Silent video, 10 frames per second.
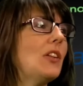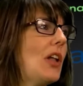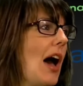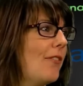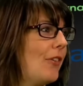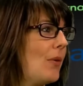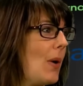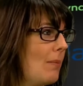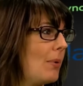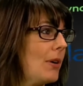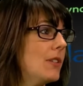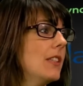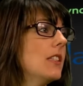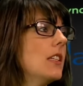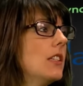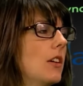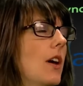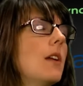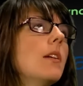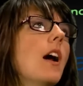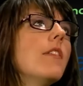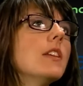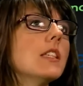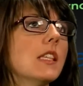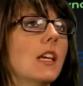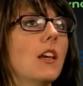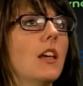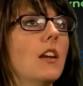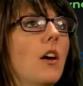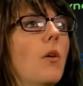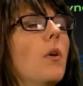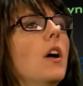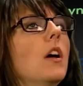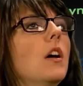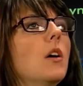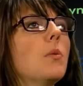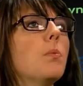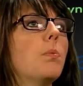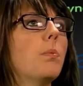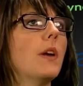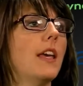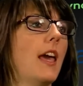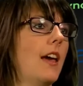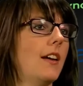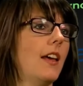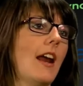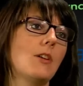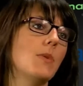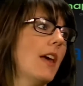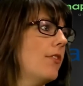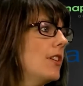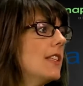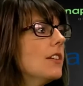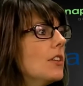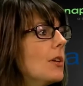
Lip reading: a lot for one person to do. And obviously, we can't connect with every single